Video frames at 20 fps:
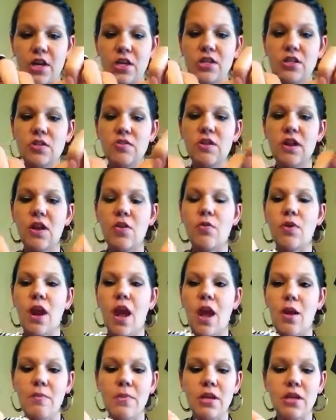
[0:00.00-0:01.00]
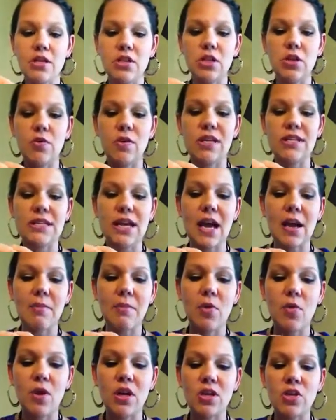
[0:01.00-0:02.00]
So now what I'm going to do is
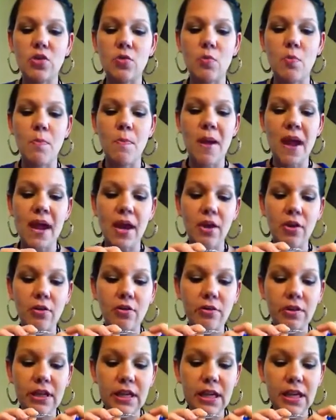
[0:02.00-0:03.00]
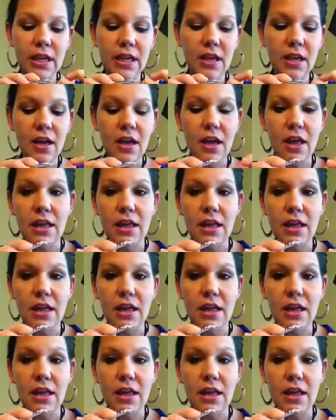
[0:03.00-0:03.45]
I'm going to barely